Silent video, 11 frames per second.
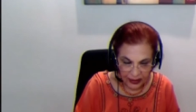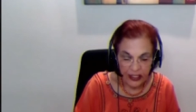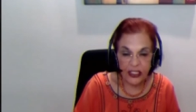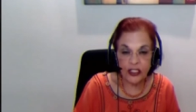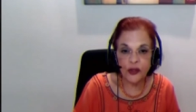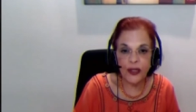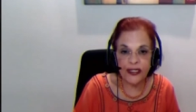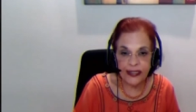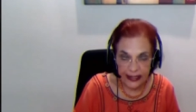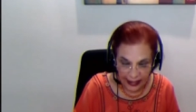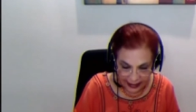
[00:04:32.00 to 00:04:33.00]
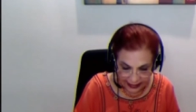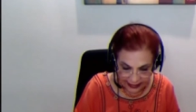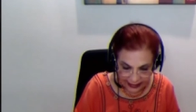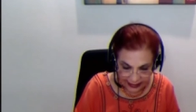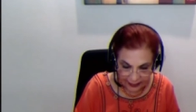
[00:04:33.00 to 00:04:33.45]
In
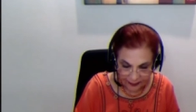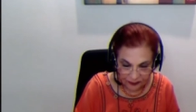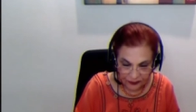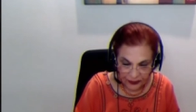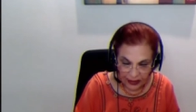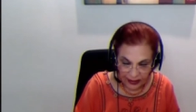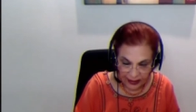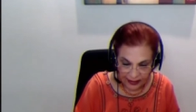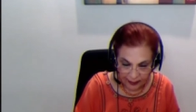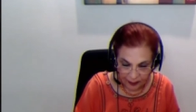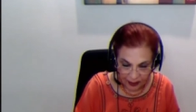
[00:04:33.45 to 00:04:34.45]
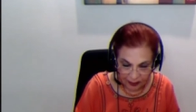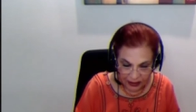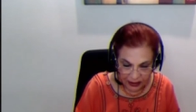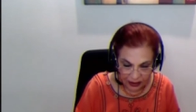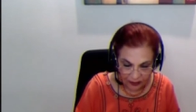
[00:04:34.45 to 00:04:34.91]
2018, the
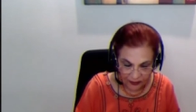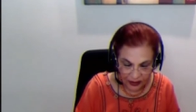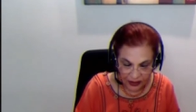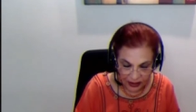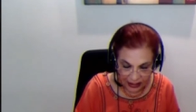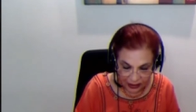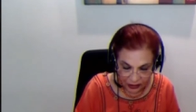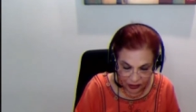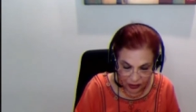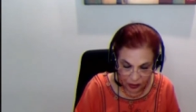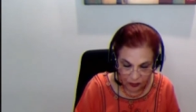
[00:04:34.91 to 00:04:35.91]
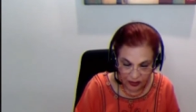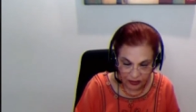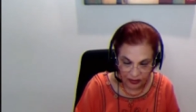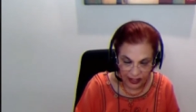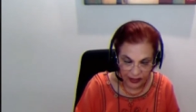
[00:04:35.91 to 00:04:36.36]
Subcommittee of International
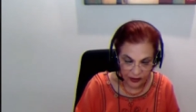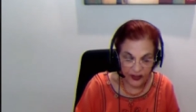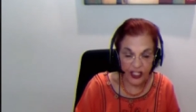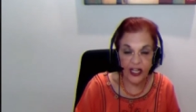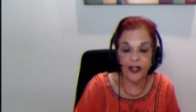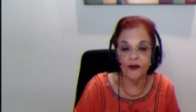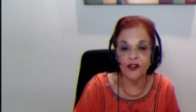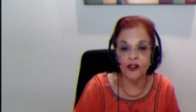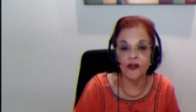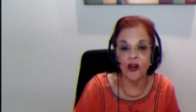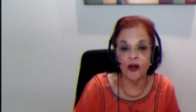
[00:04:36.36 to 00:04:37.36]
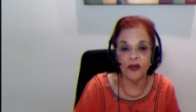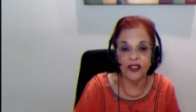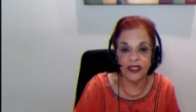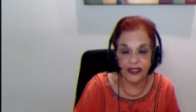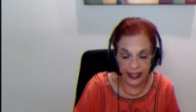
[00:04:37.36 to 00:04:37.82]
Human Rights of the House of
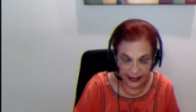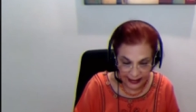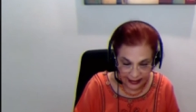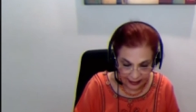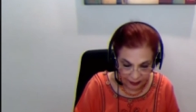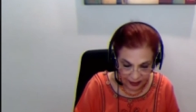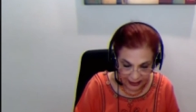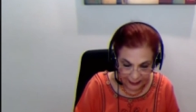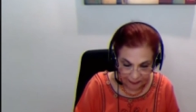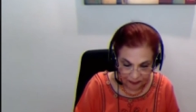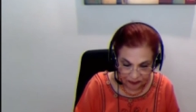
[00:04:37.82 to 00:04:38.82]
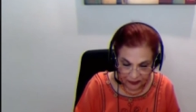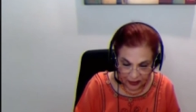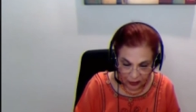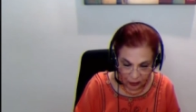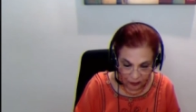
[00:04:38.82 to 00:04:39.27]
Commons Standing Committee
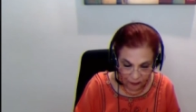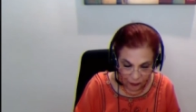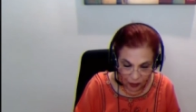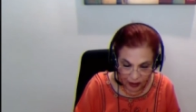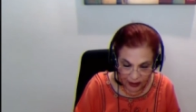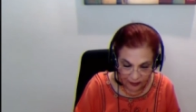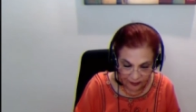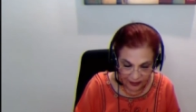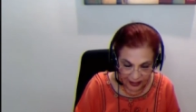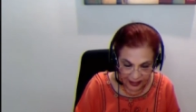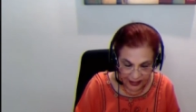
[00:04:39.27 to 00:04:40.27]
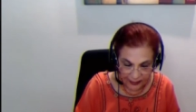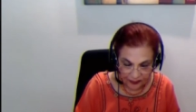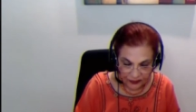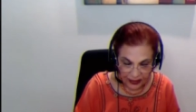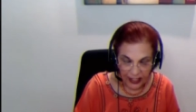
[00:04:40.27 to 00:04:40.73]
on Foreign Affairs
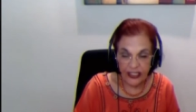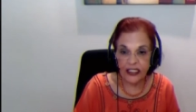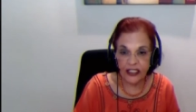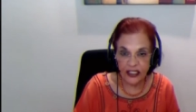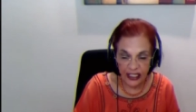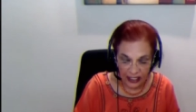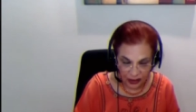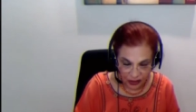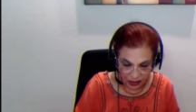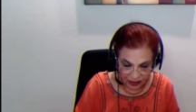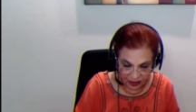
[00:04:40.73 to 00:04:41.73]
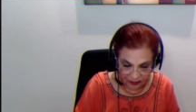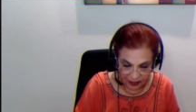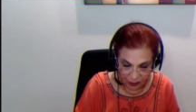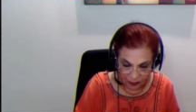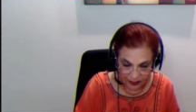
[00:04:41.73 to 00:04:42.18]
and International
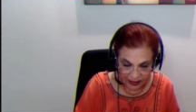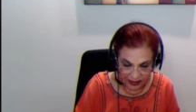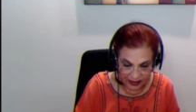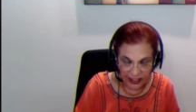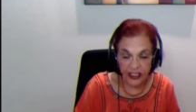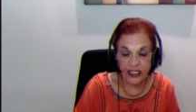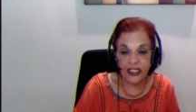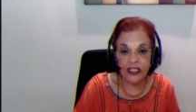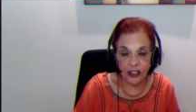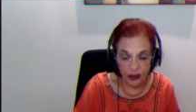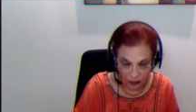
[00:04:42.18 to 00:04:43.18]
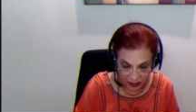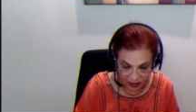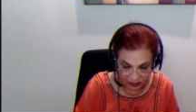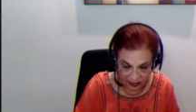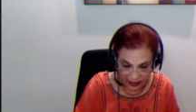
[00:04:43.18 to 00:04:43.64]
Development studied the
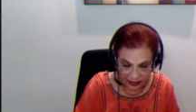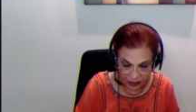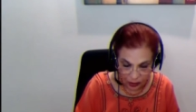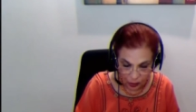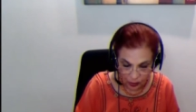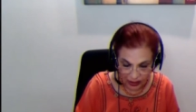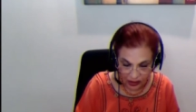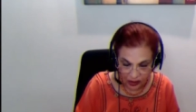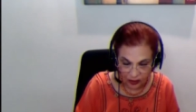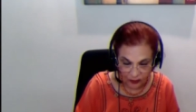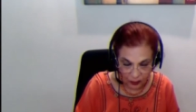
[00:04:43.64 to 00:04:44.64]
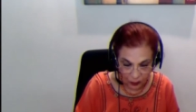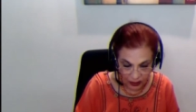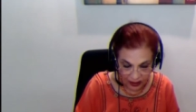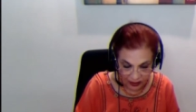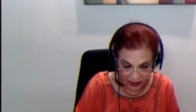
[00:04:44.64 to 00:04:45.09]
human rights situation of the
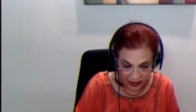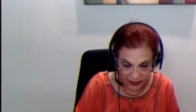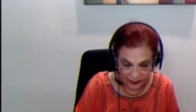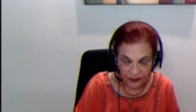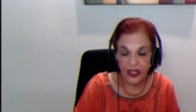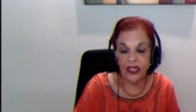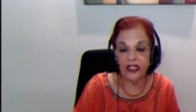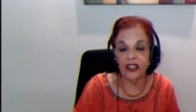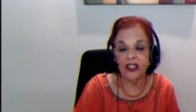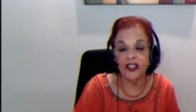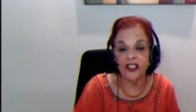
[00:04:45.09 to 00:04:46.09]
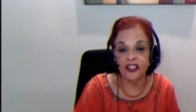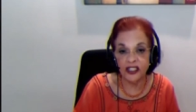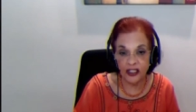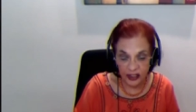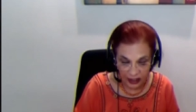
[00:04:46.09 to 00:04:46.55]
Uyghurs and other
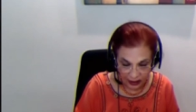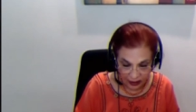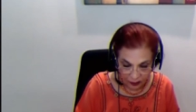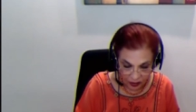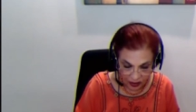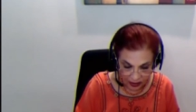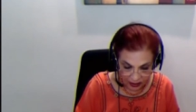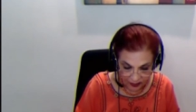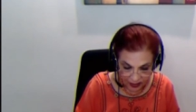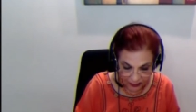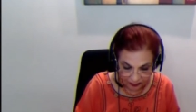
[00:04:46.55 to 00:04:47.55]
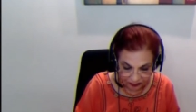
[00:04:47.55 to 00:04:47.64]
Turkic Muslims.